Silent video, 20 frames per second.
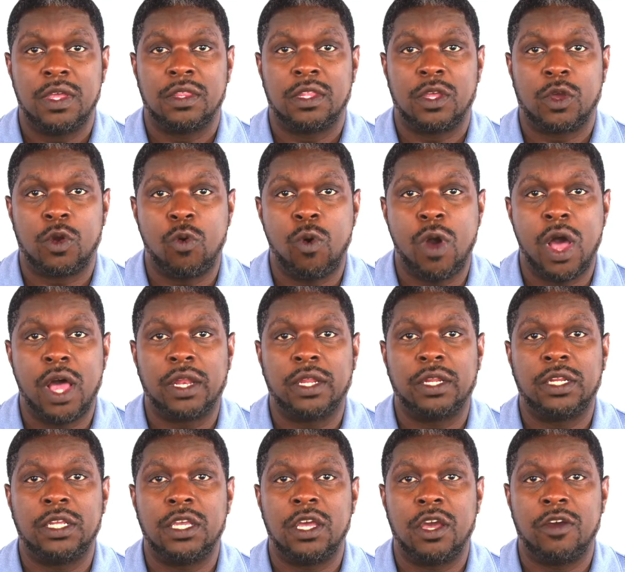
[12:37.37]
the
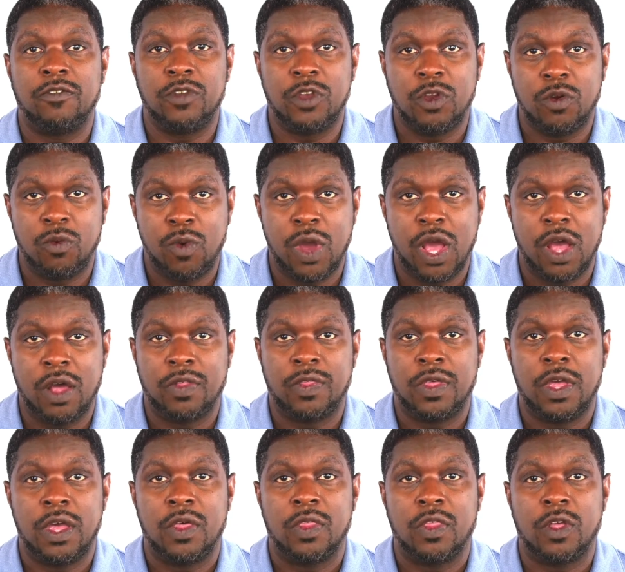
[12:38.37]
quality of your wealth,
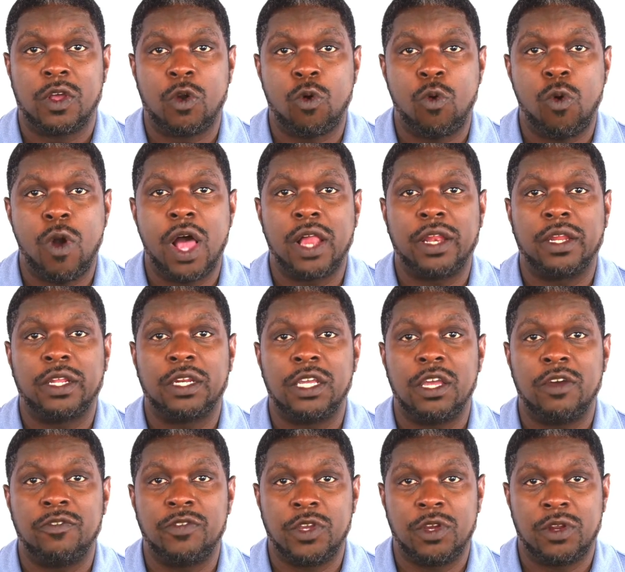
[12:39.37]
the quality
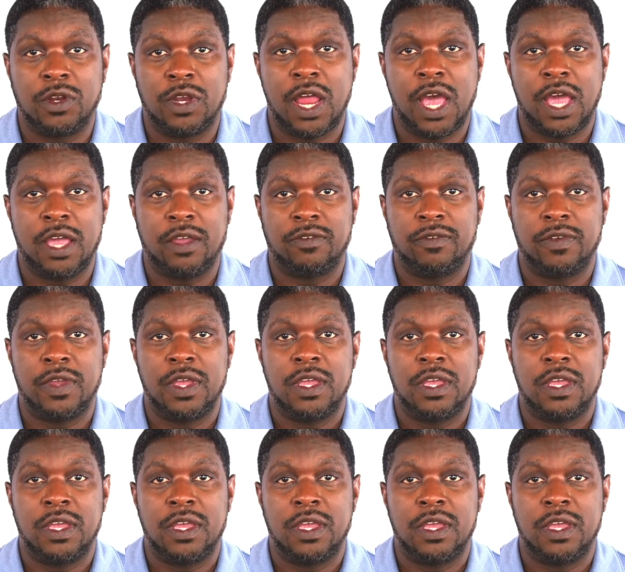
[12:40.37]
of your life